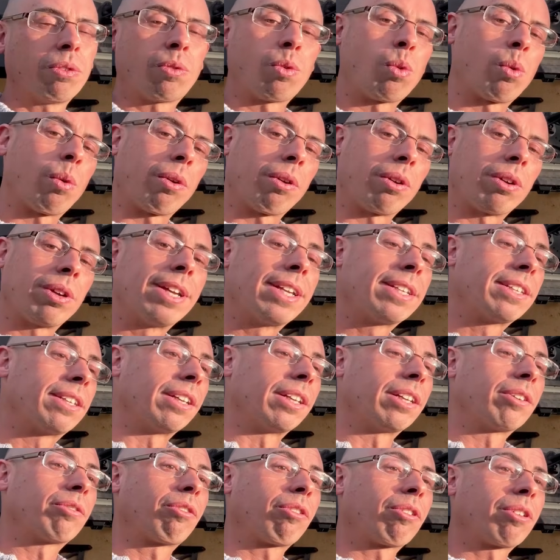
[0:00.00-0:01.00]
for
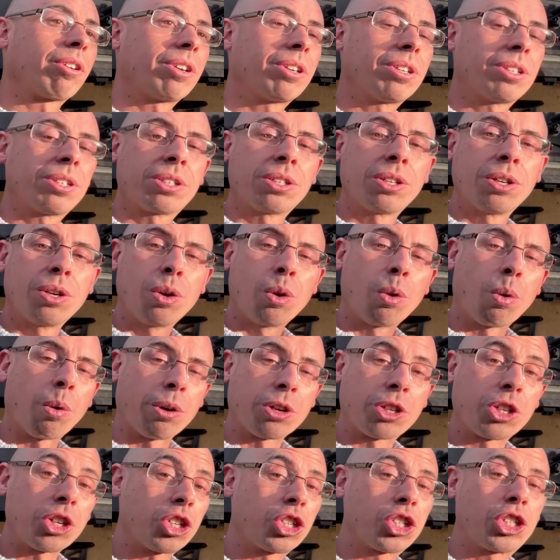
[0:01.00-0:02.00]
deliveries or
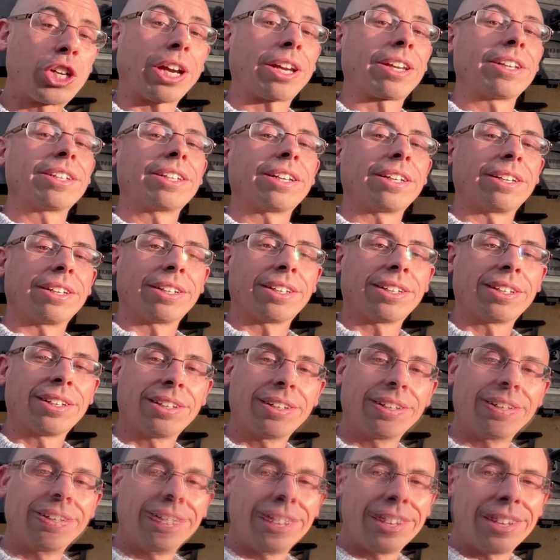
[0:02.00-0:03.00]
just checking in.
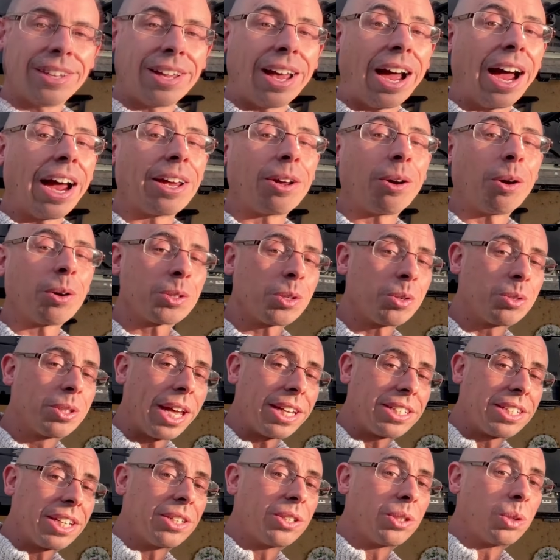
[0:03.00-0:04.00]
I also
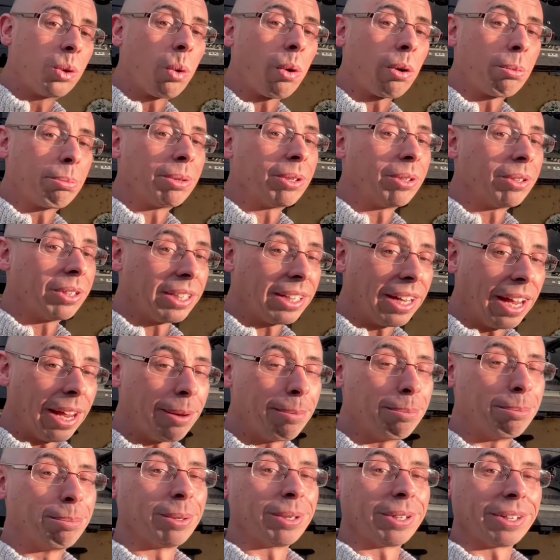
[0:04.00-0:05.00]
tested durability a
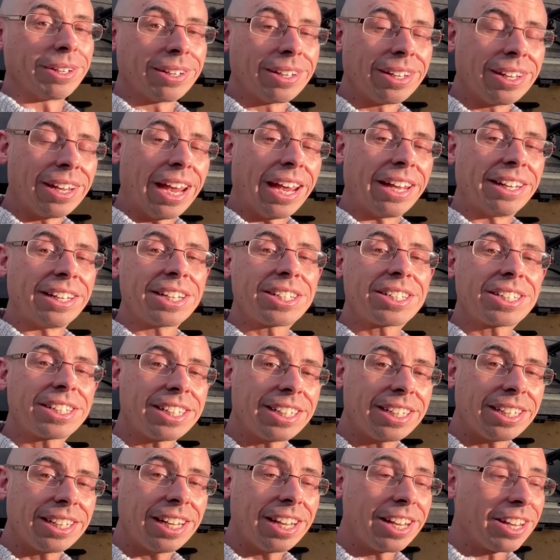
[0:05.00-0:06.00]
bit, and this
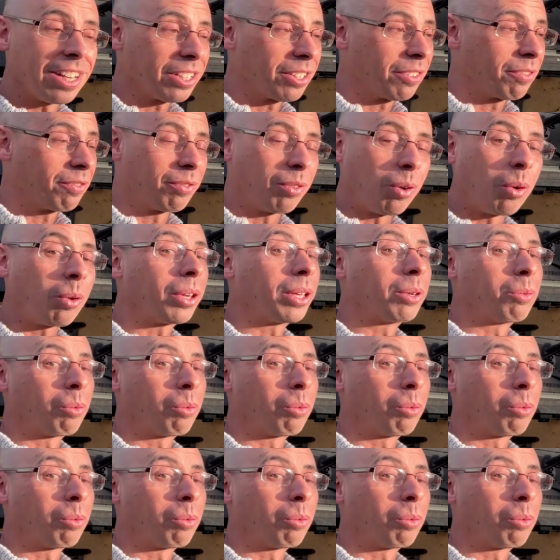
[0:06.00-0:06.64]
thing is fully